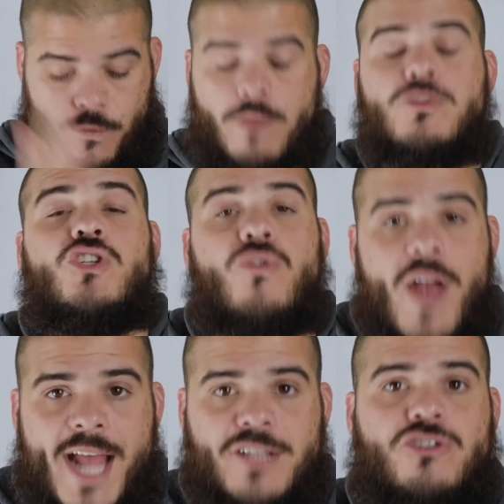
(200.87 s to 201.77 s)
from
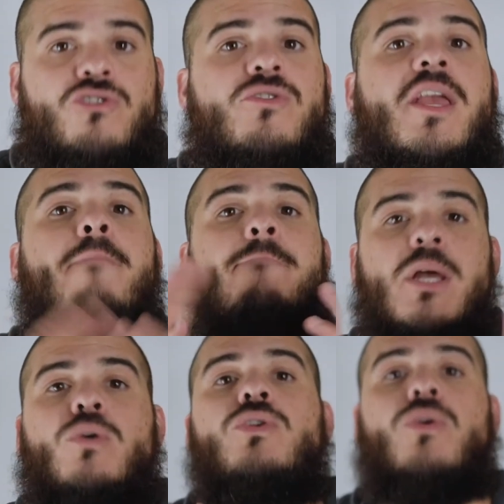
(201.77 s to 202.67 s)
scratch. You
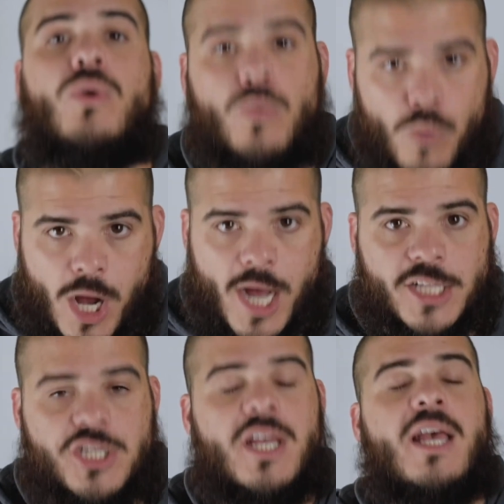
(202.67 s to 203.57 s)
can build your own
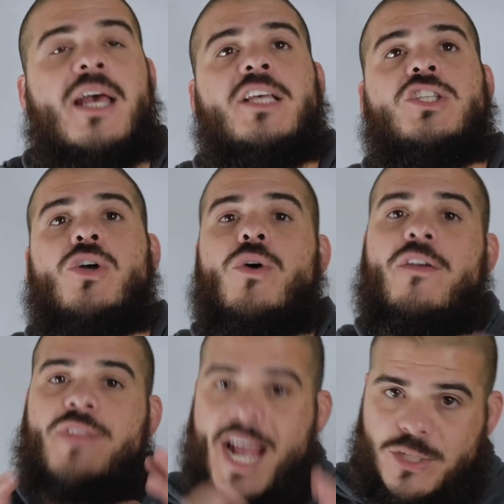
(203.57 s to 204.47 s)
watch.
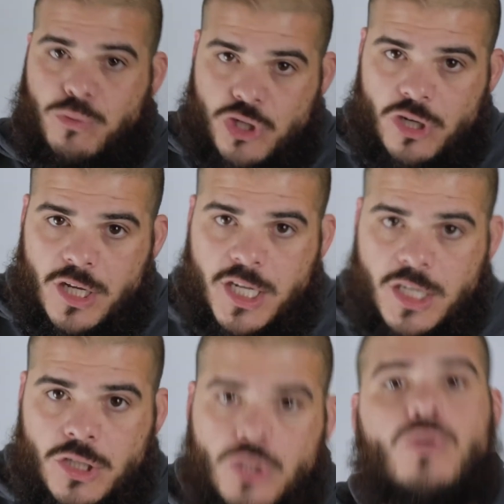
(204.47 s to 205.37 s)
So if that's what you're
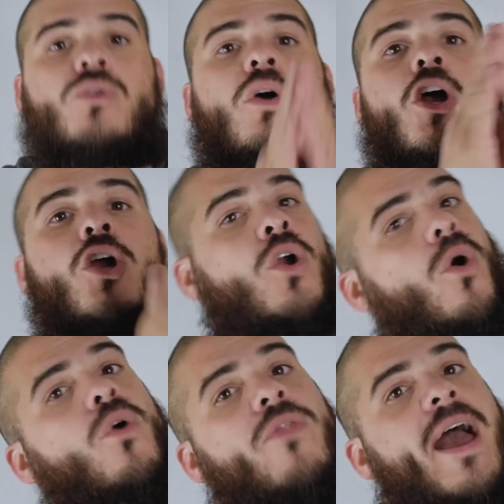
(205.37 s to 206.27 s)
looking to do,
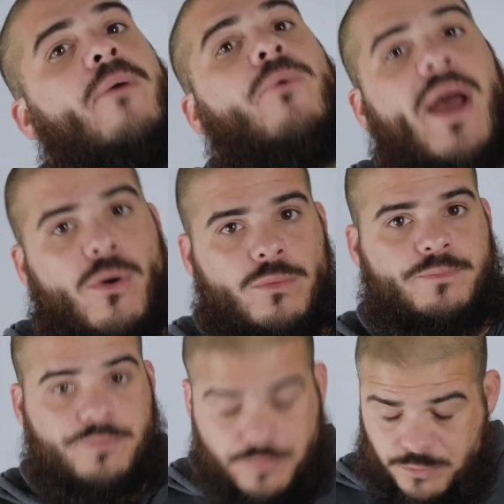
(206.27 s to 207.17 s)
go that route.